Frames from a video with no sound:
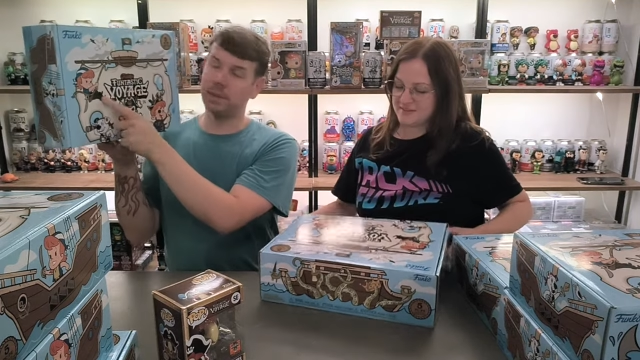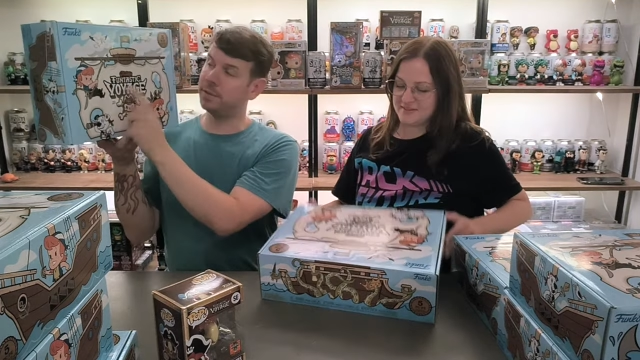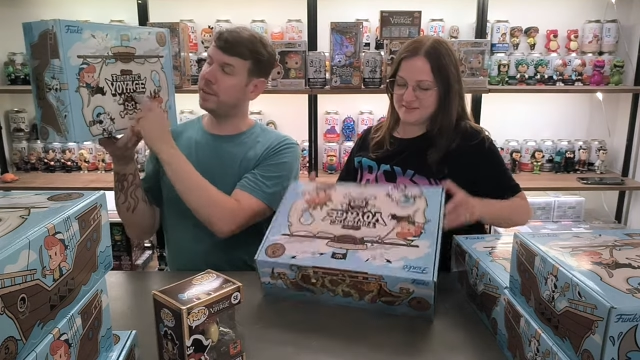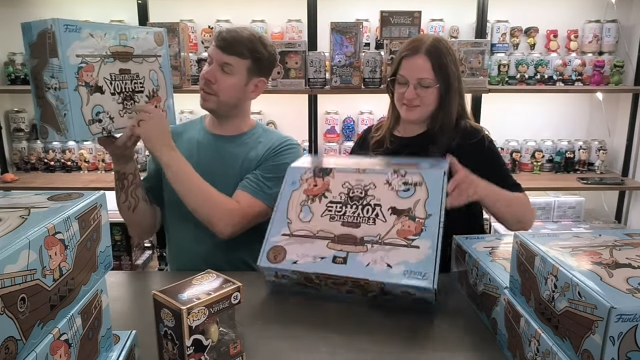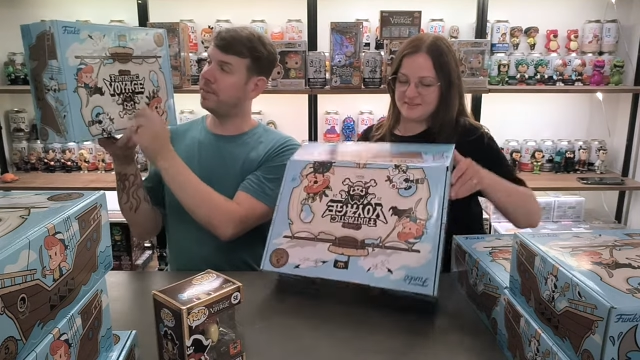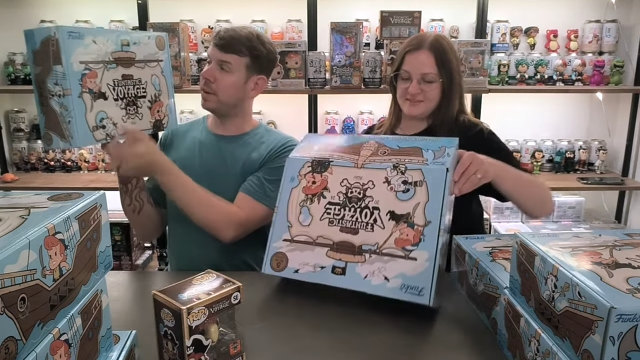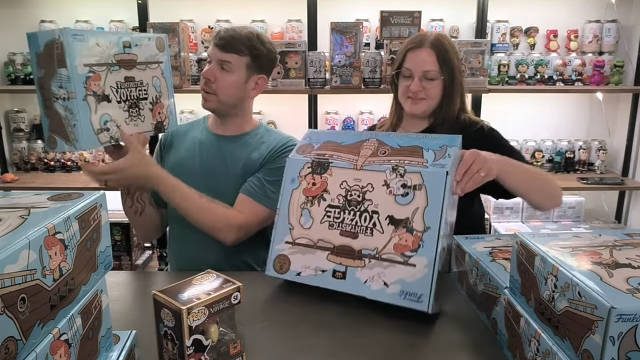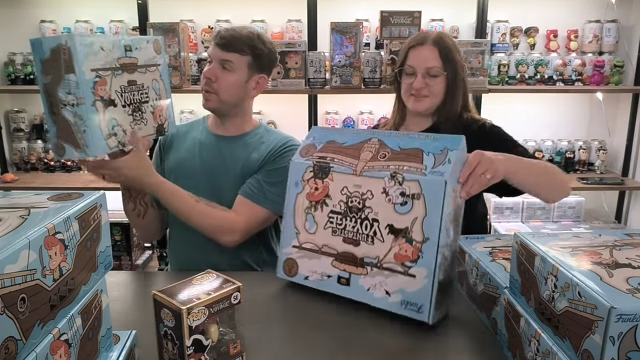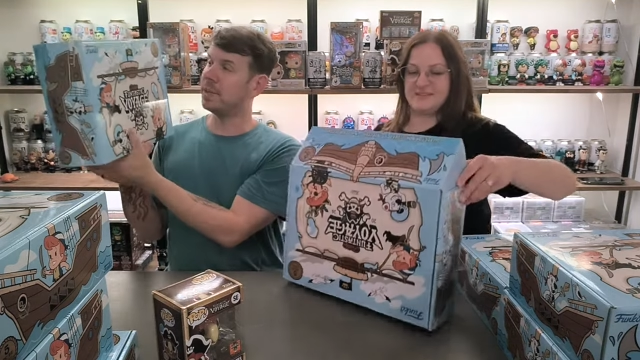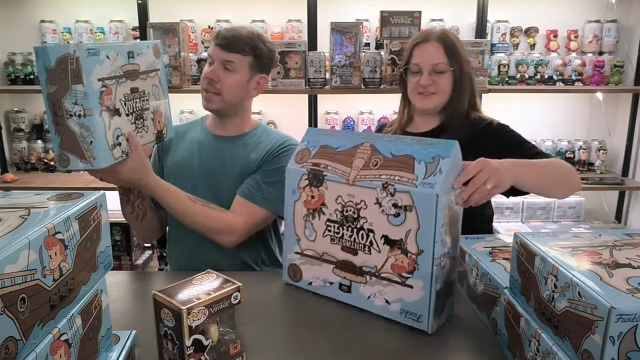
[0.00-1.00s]
Speaker 1: Franny
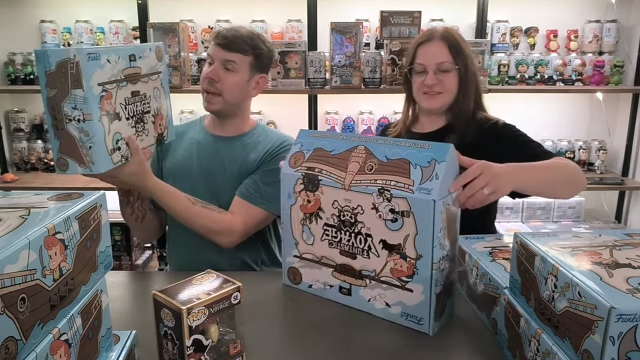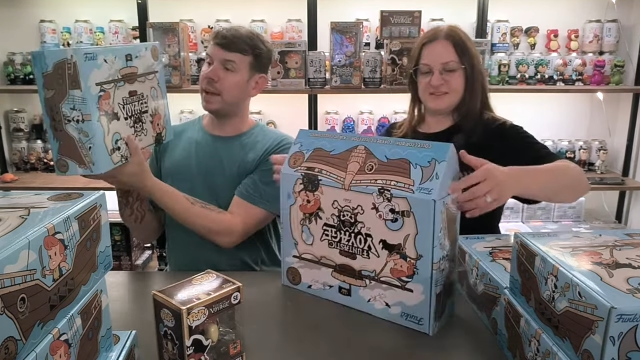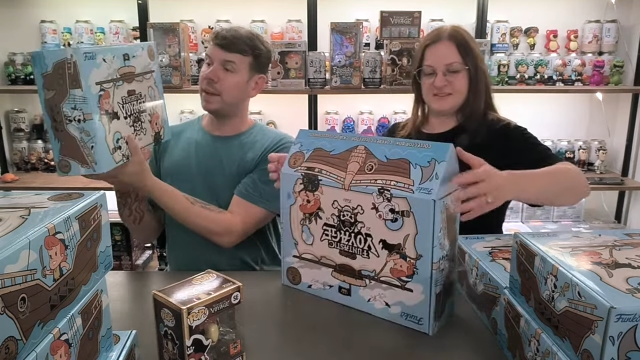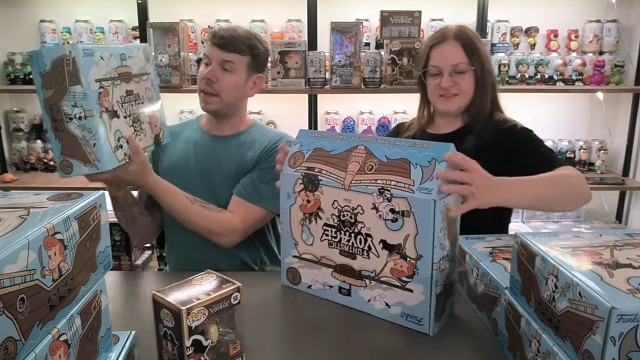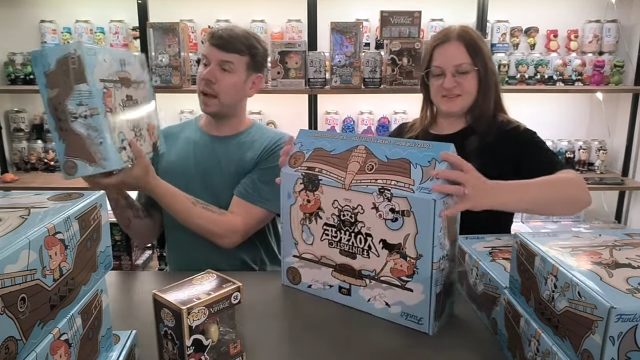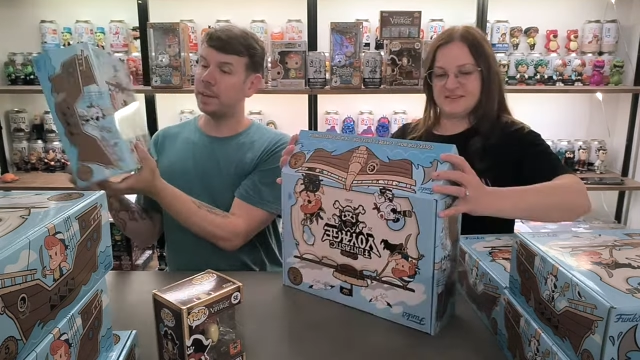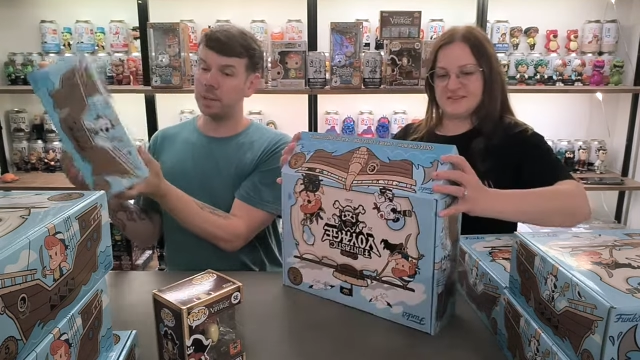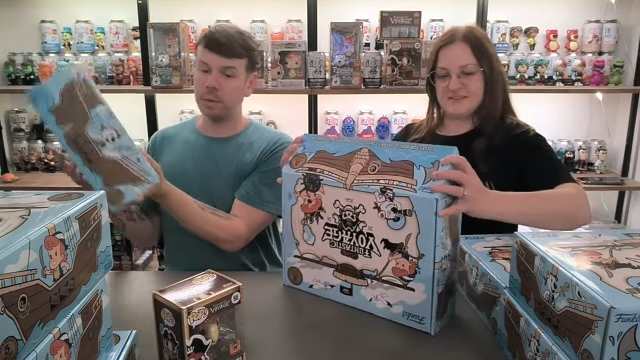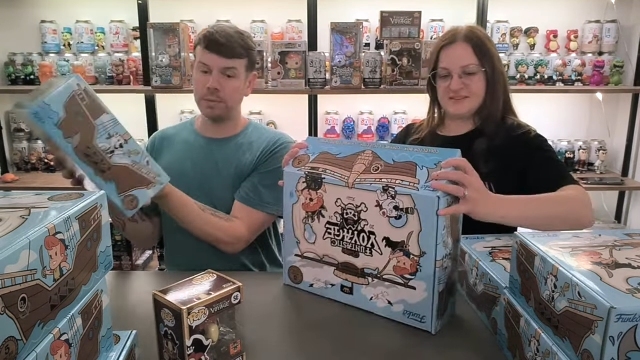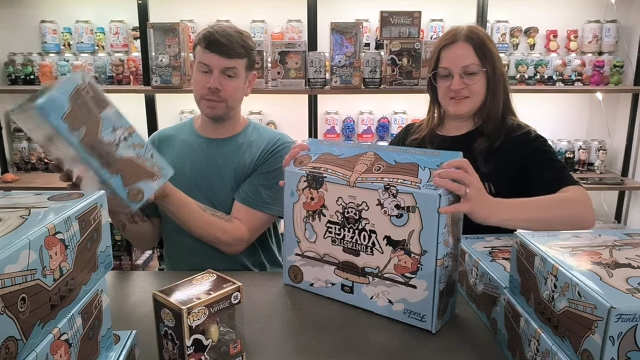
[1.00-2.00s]
Funko is that. I
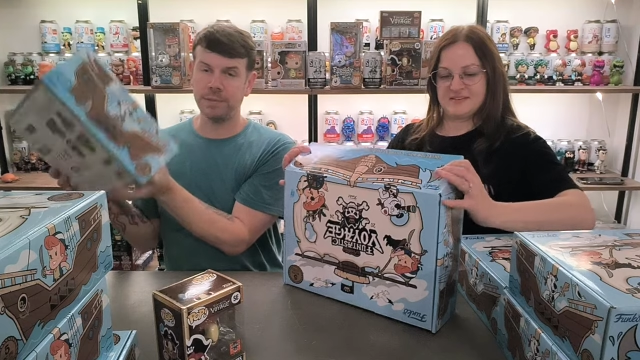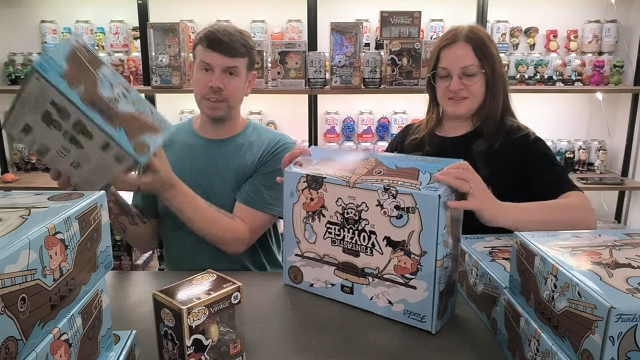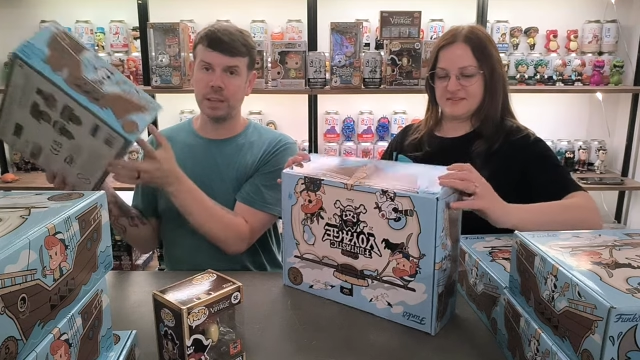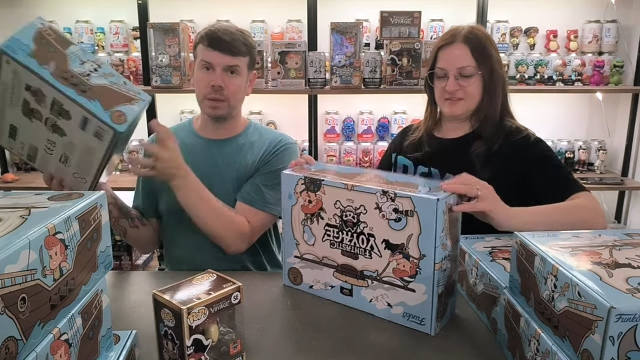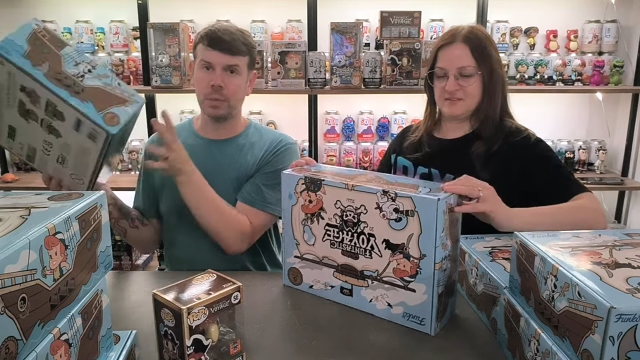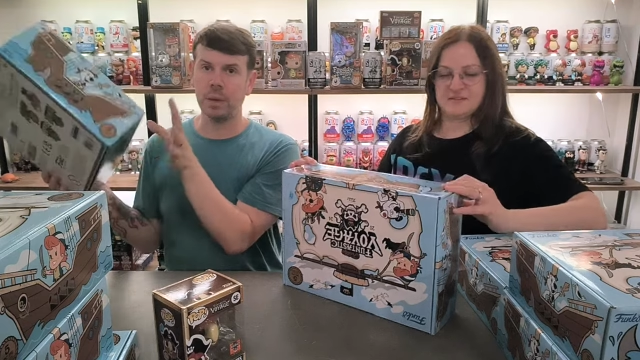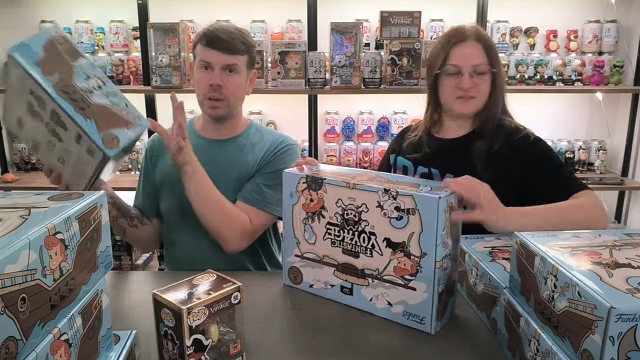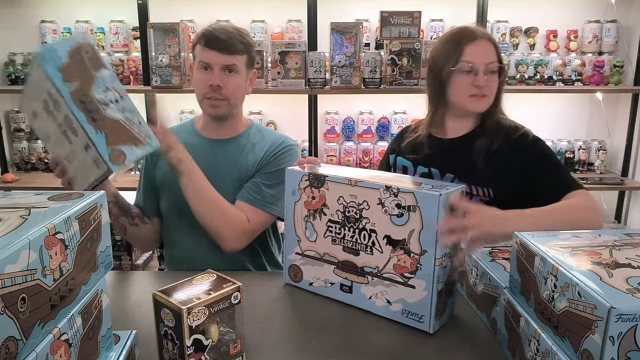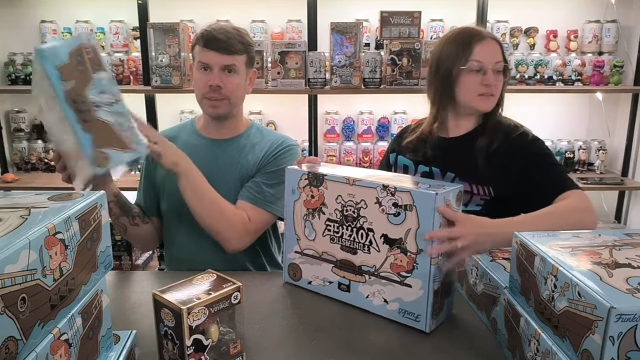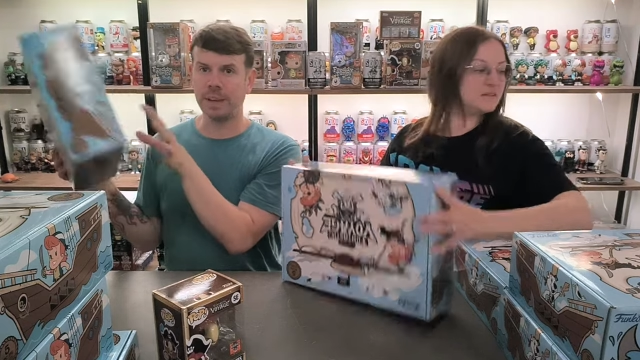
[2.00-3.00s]
don't think we
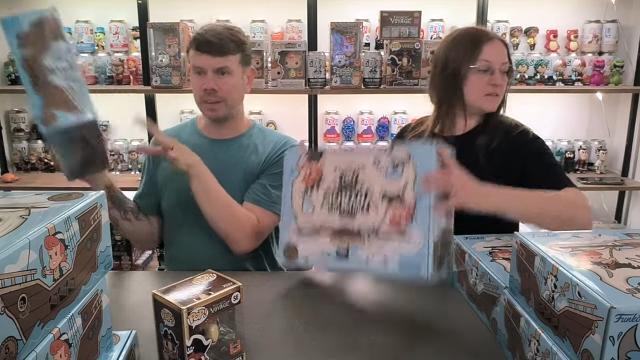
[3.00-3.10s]
got a Franny